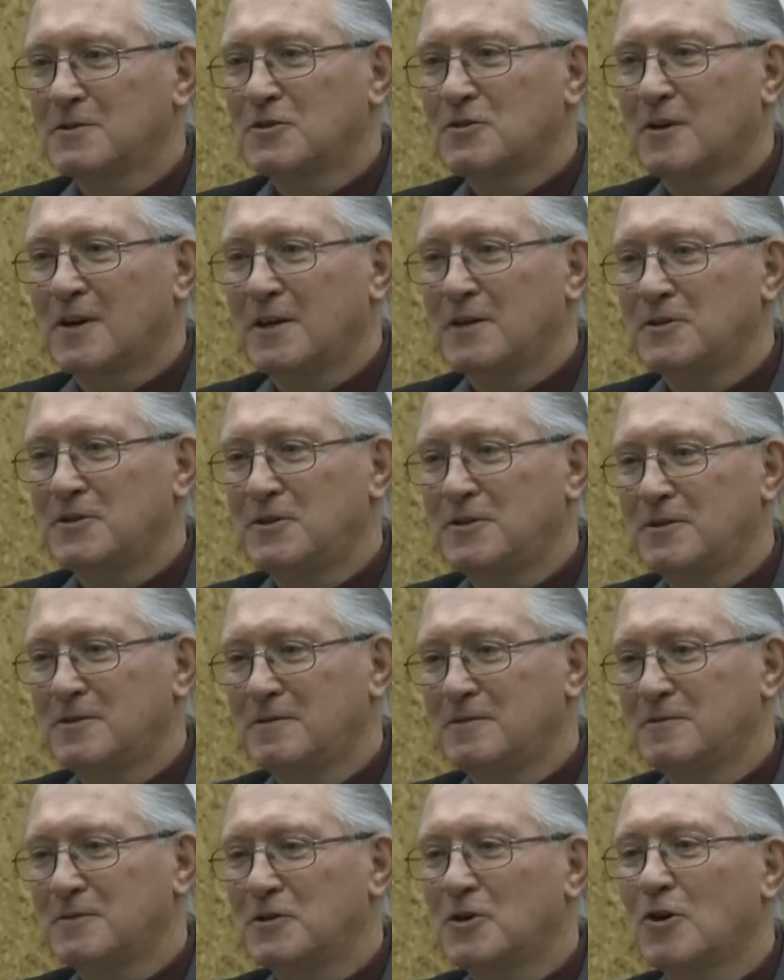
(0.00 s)
trying
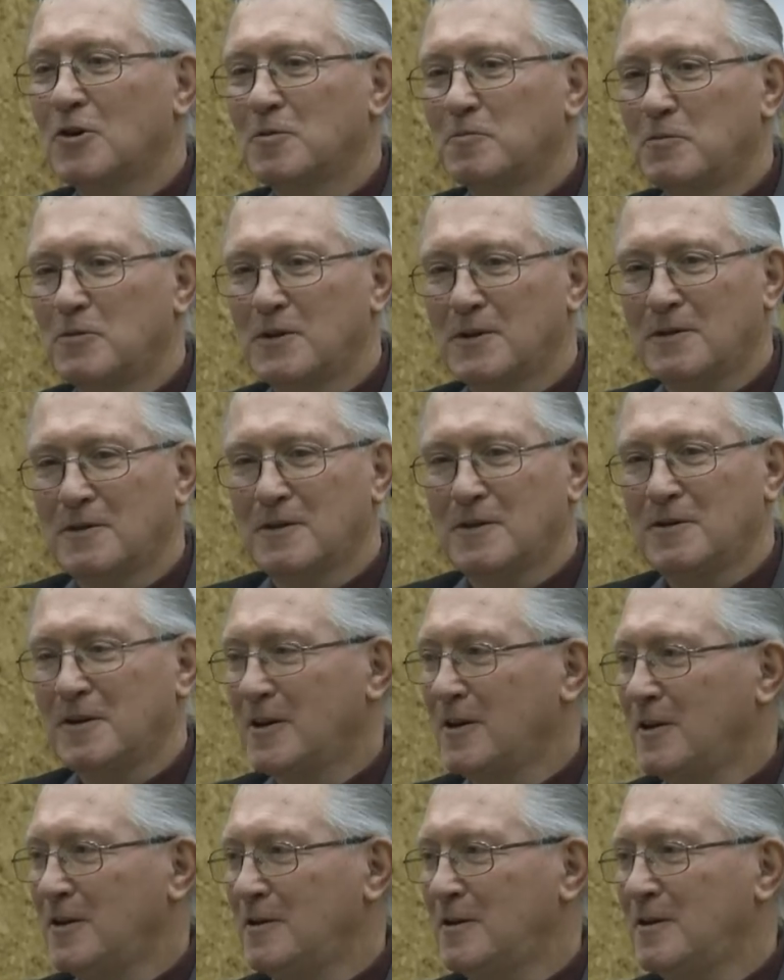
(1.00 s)
to cope with their
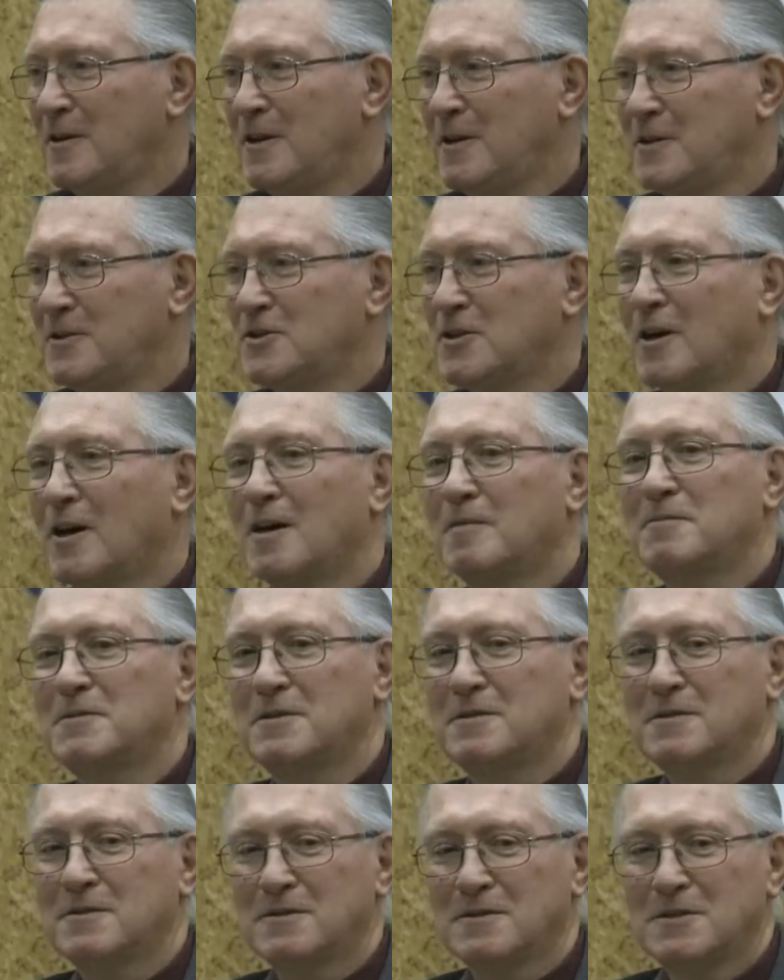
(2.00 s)
day-to-day
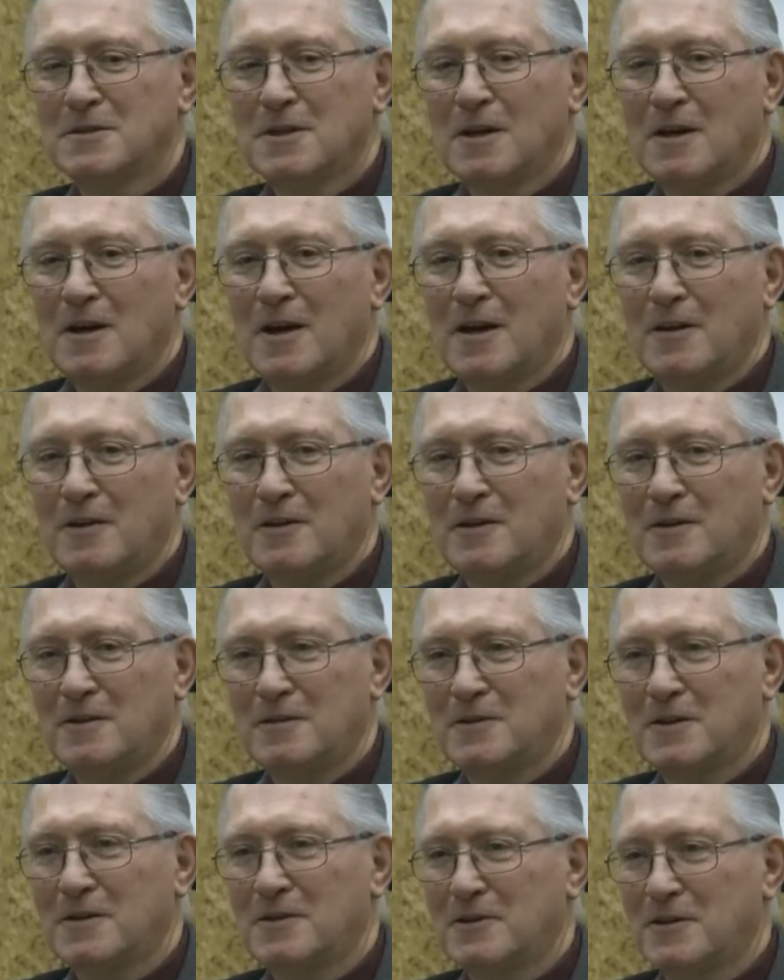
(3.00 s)
jobs, and
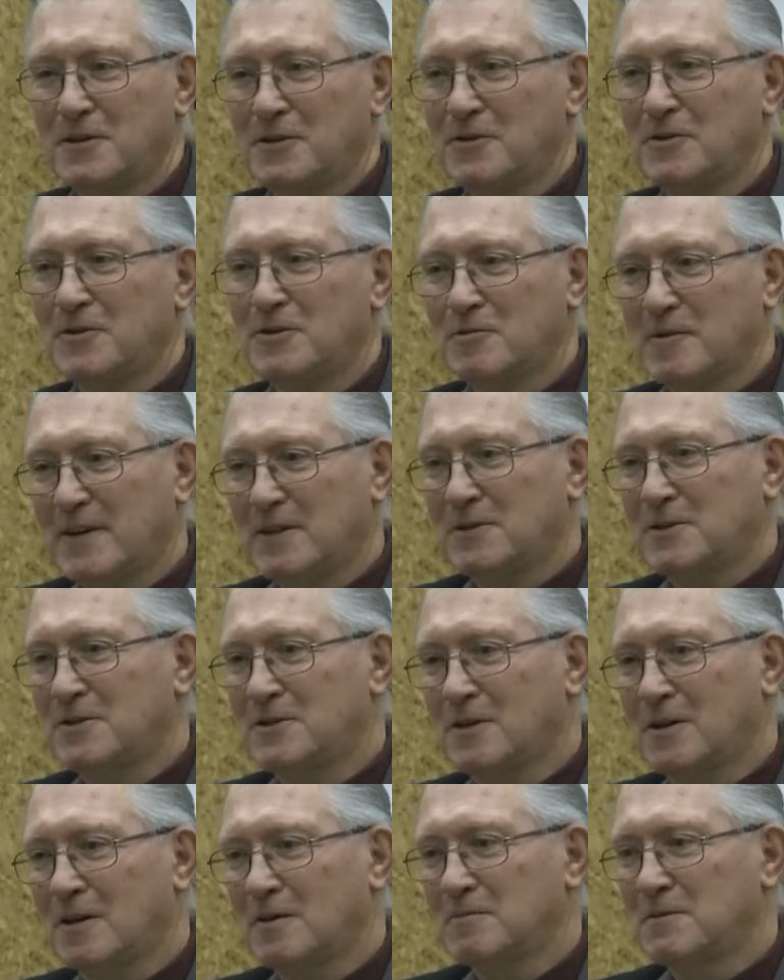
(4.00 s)
they do a tremendous
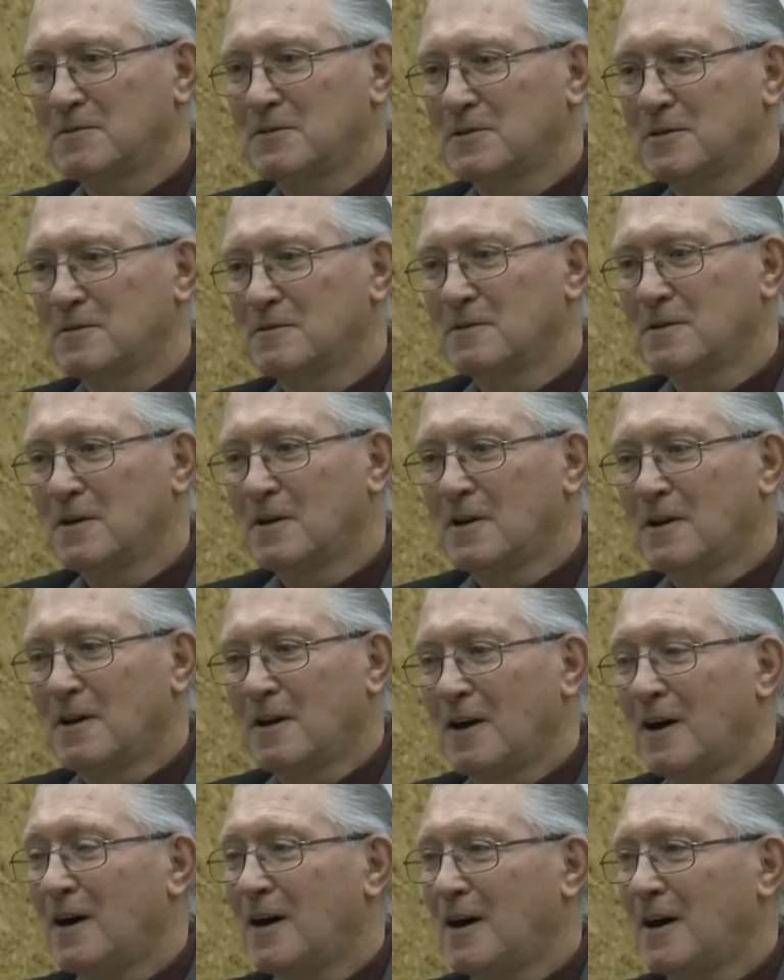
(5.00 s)
job. So
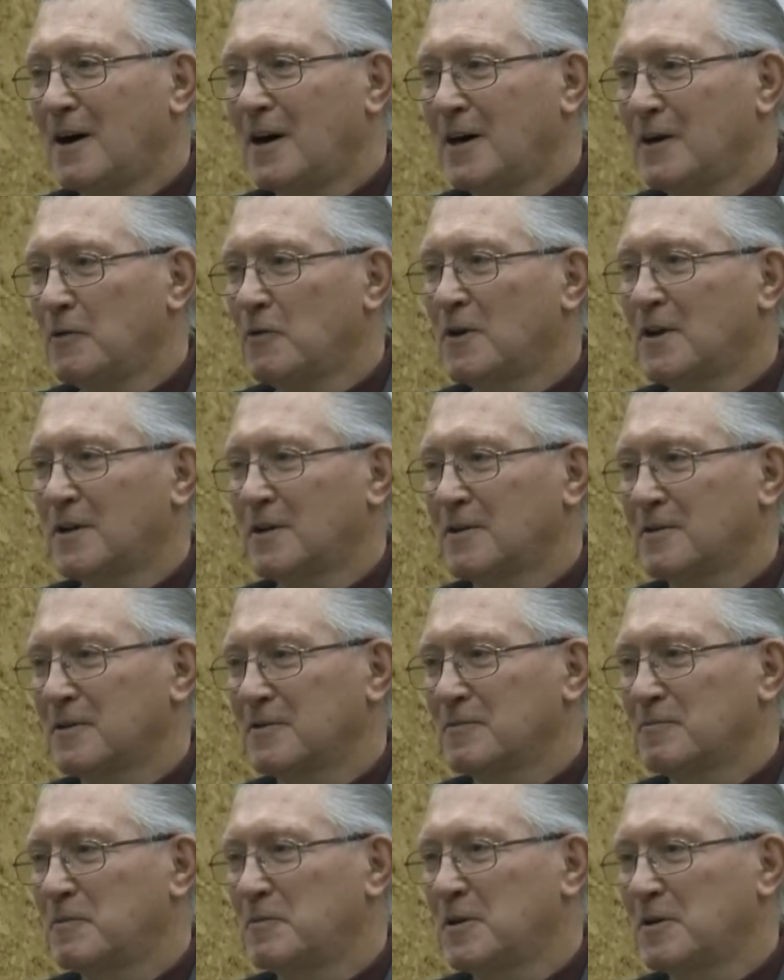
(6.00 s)
I want to
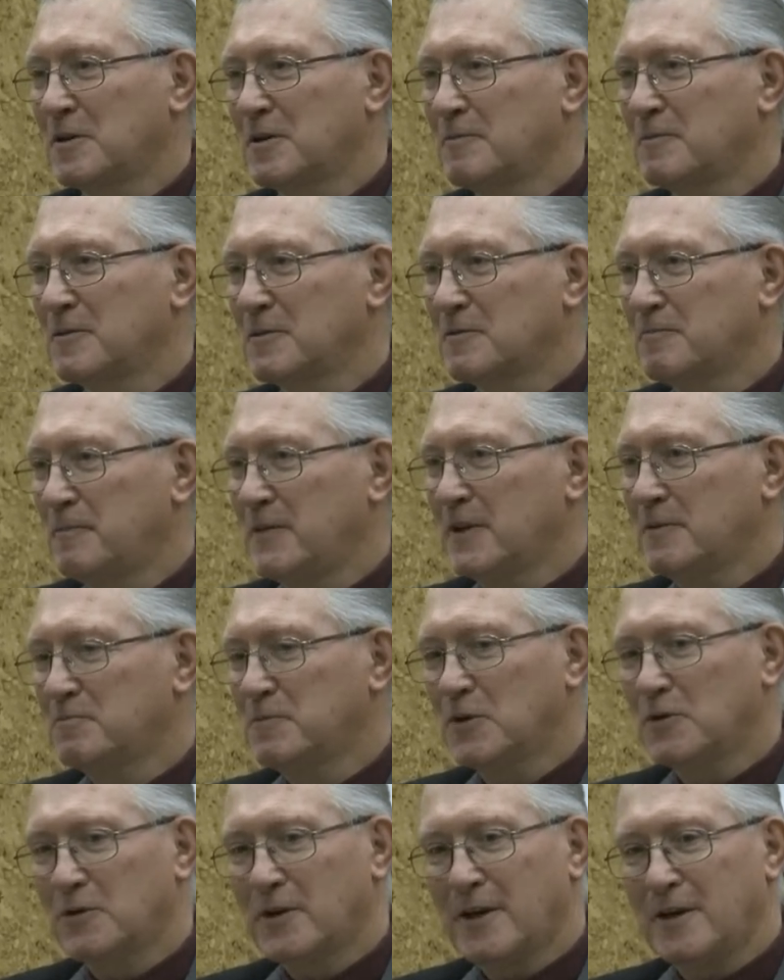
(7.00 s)
put a big
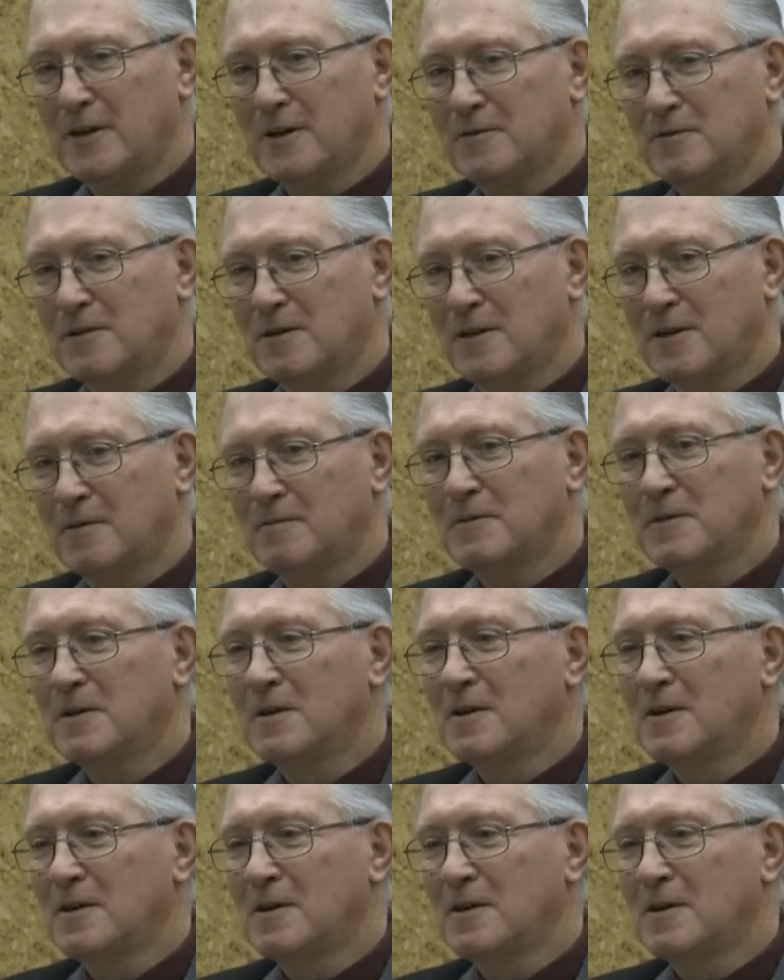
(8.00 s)
bouquet out to them.